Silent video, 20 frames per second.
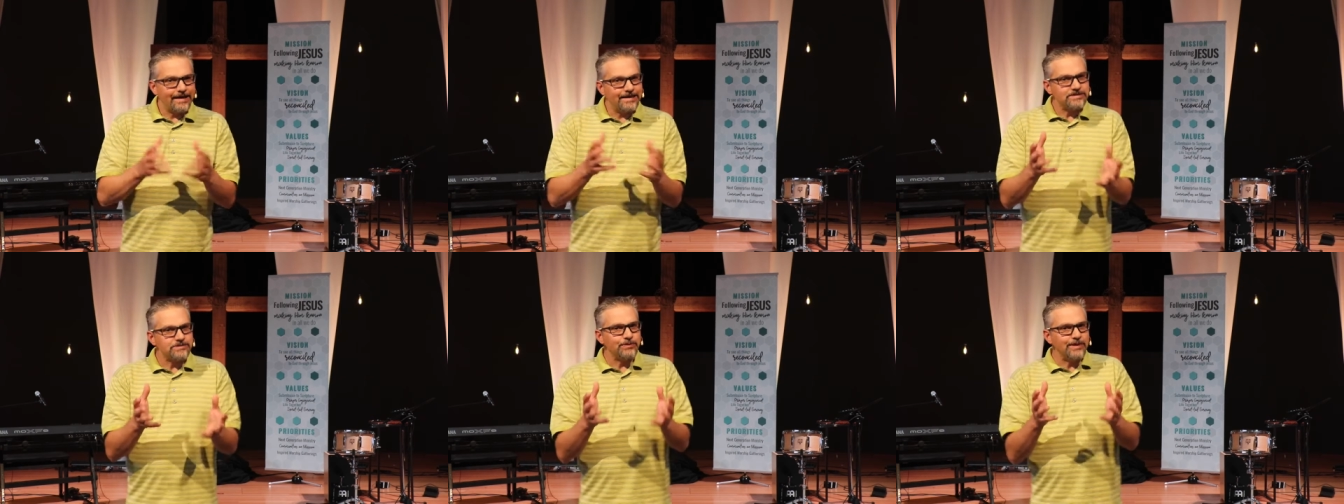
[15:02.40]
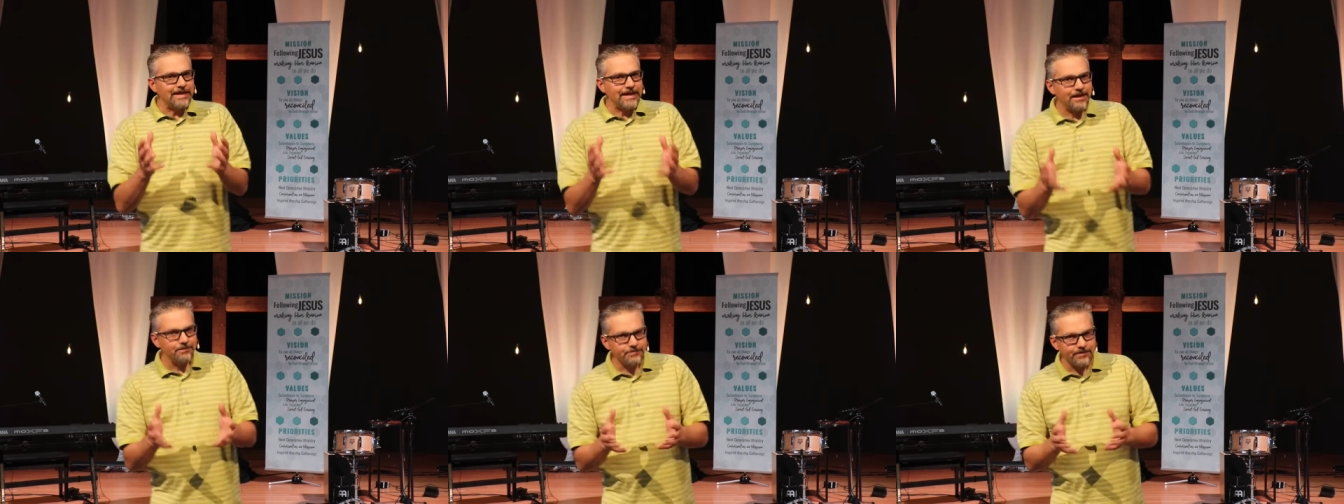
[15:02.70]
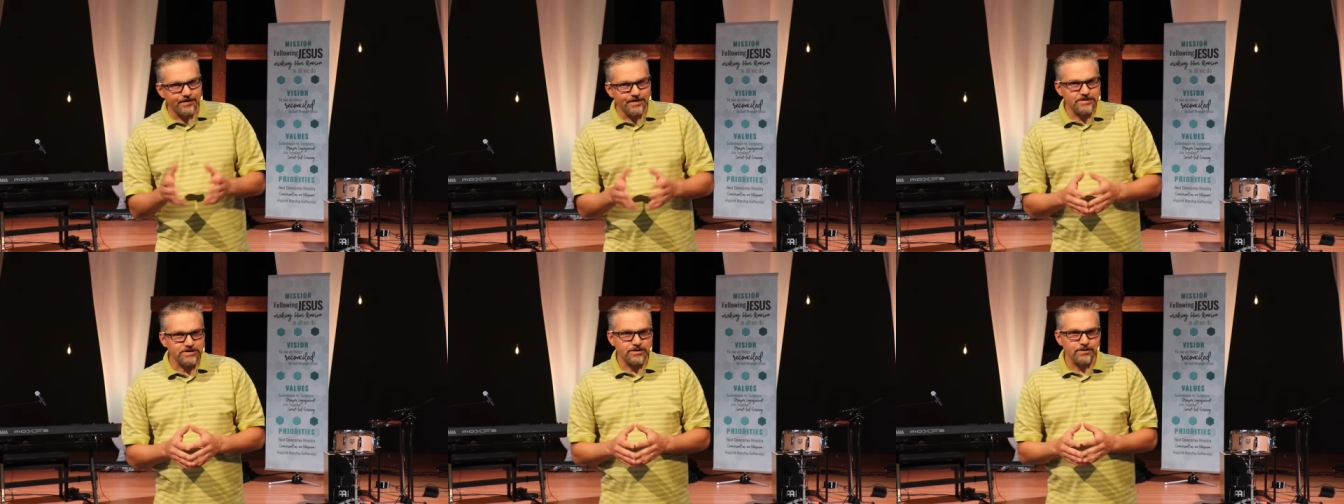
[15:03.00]
as we come to
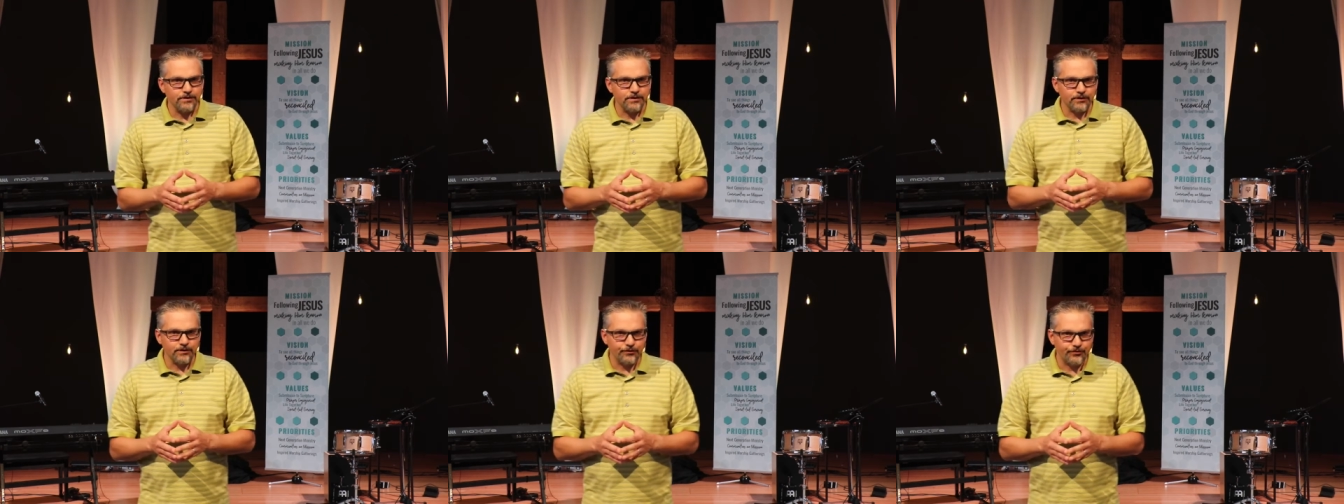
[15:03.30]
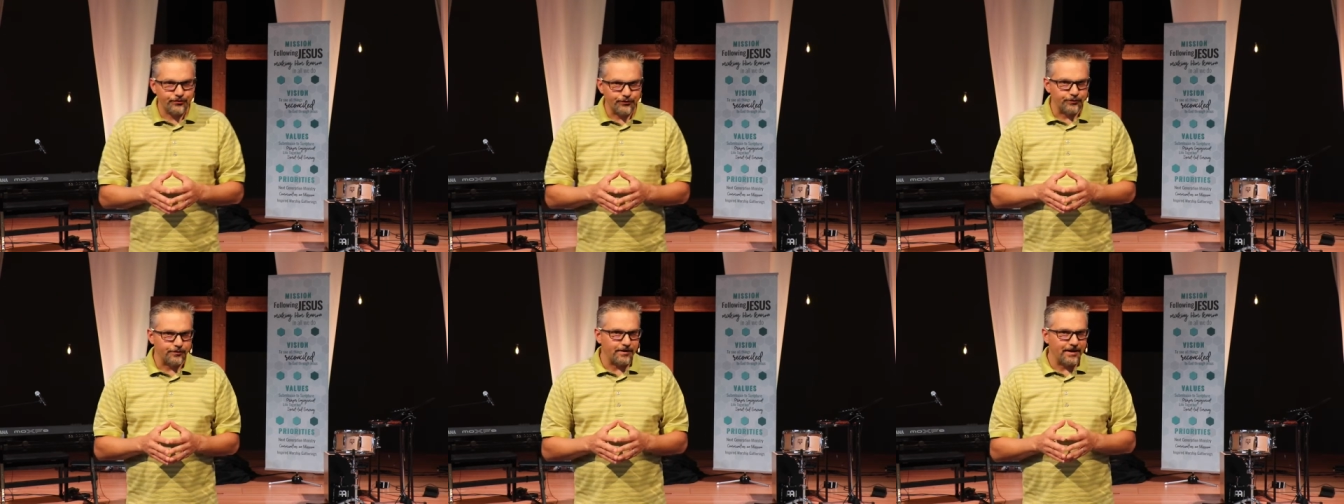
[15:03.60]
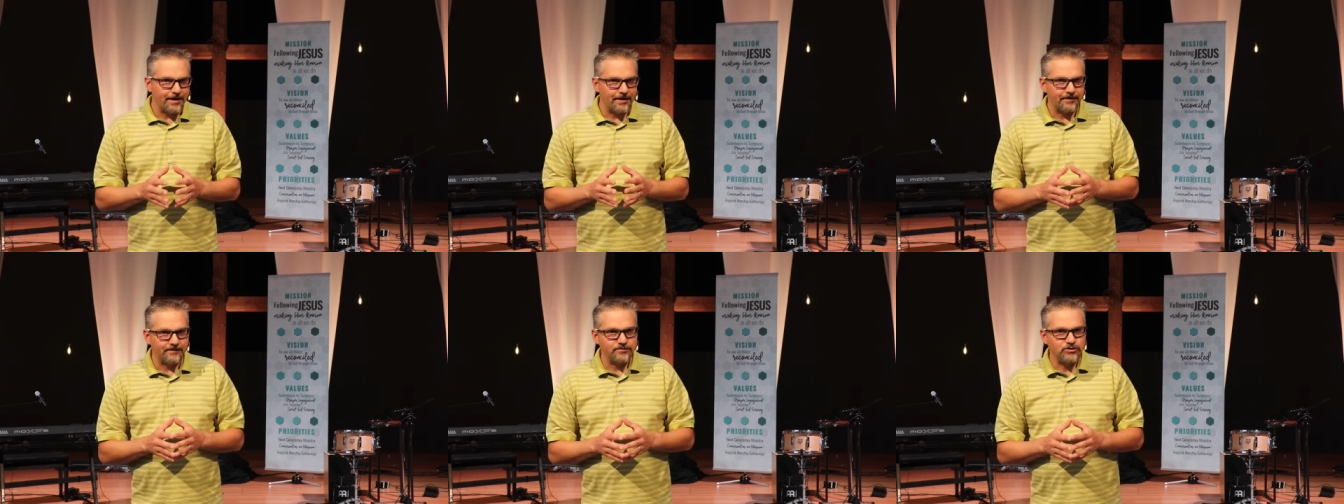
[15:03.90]
this third
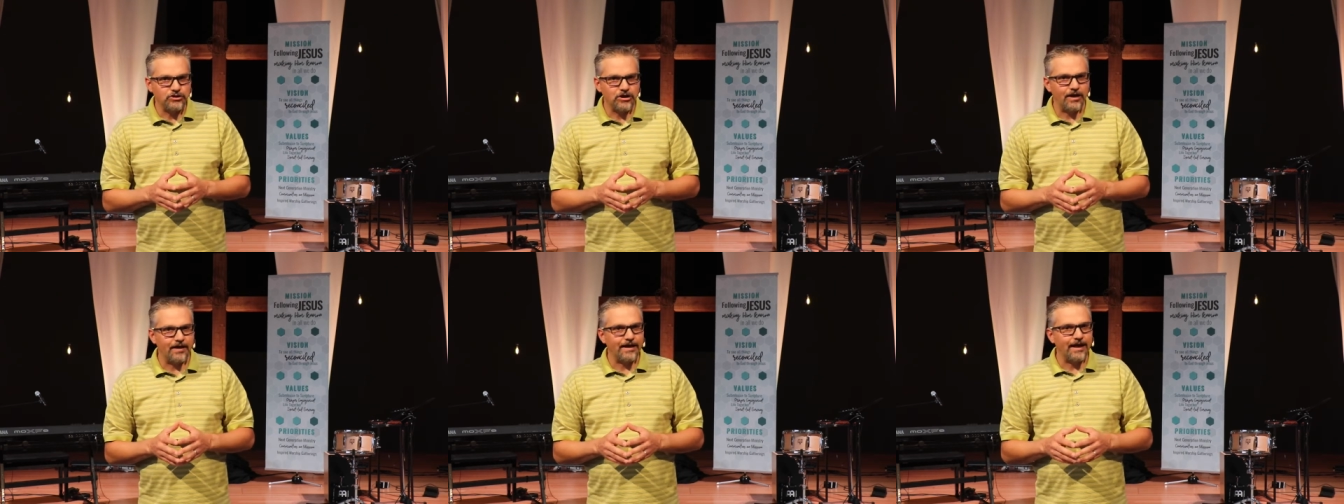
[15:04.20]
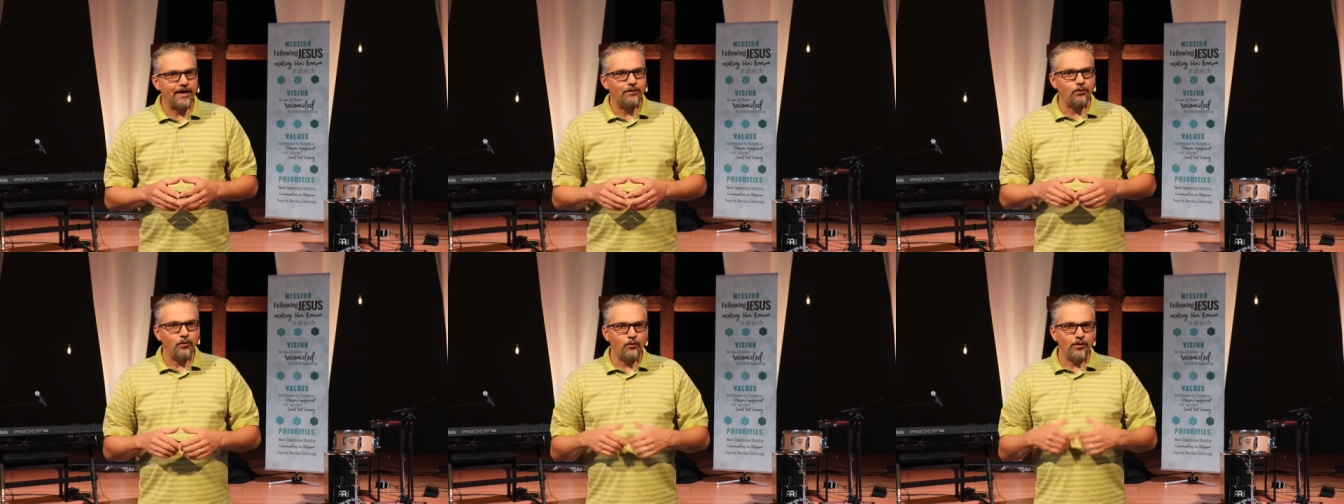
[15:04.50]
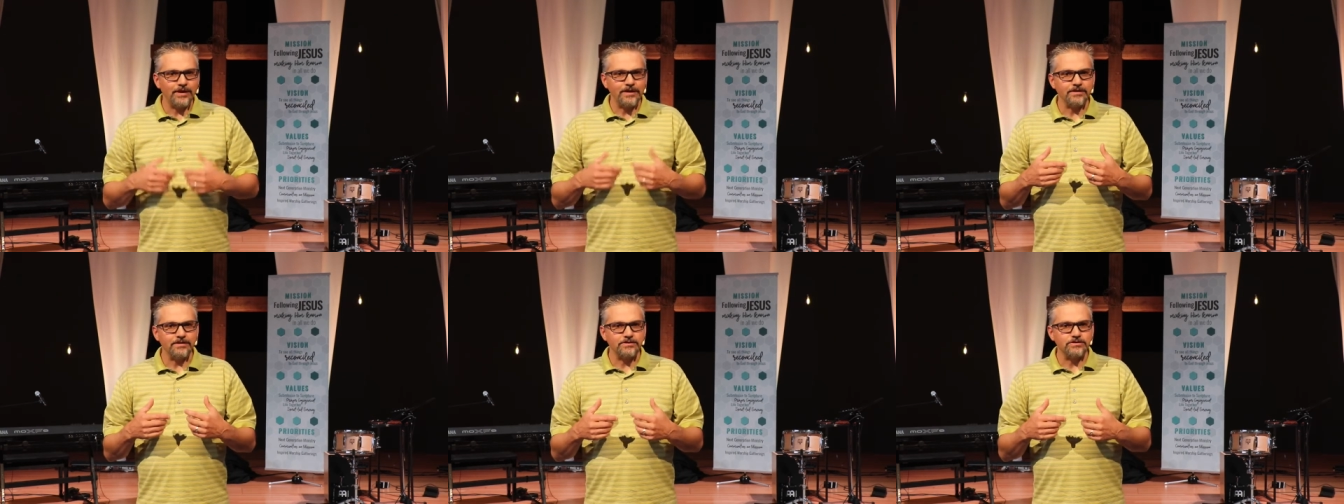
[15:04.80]
letter of John, I
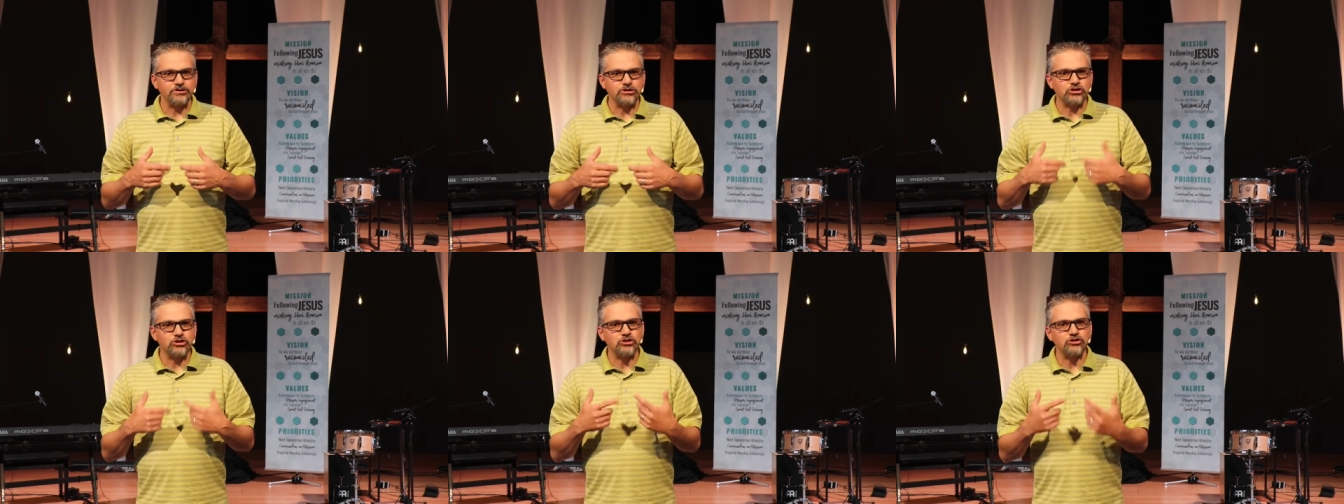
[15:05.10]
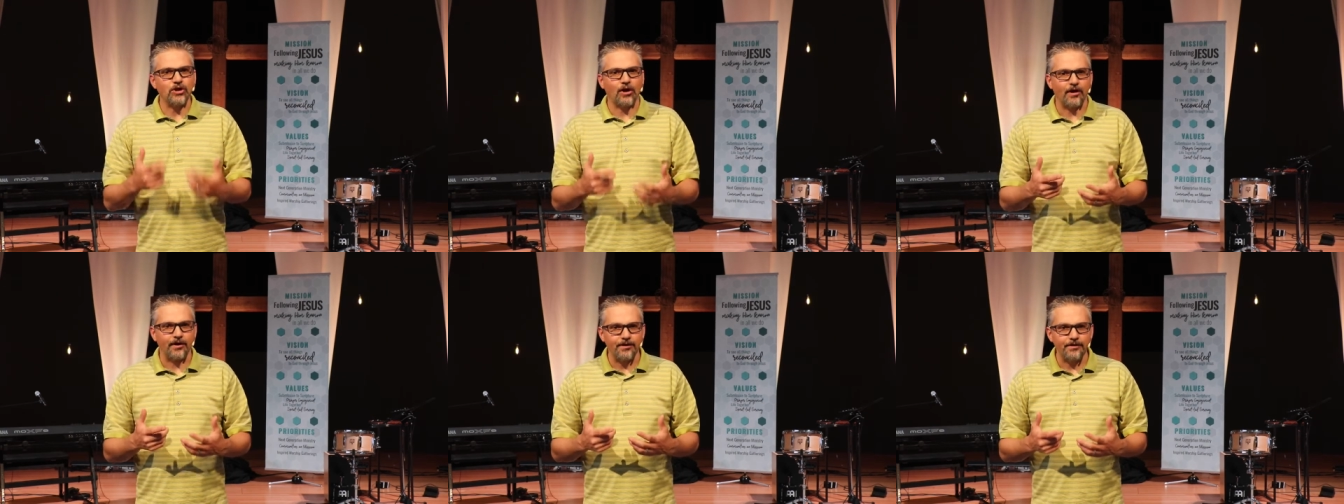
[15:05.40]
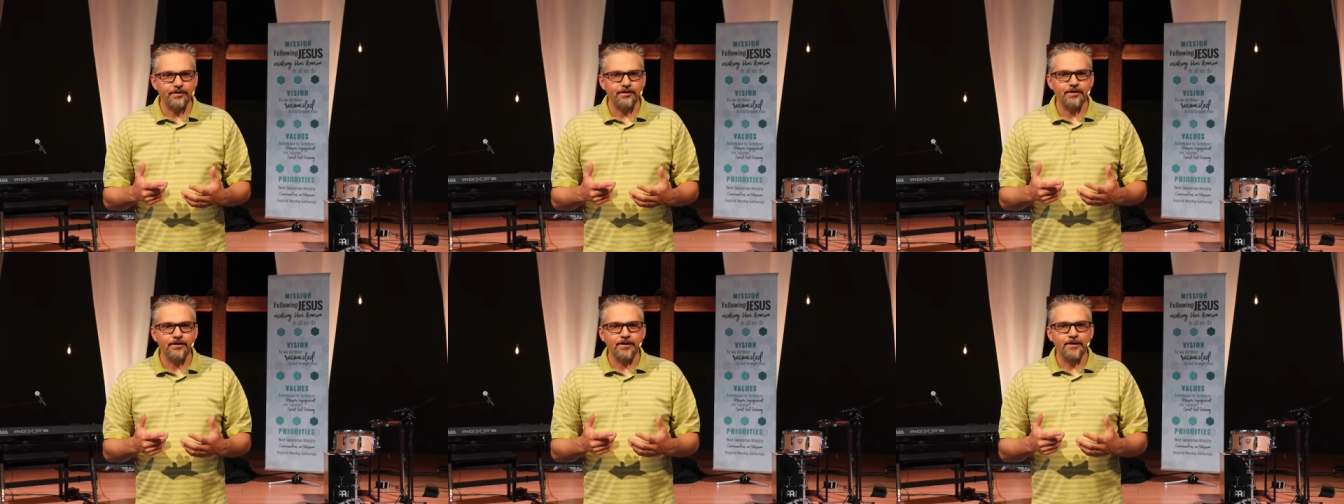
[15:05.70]
want to start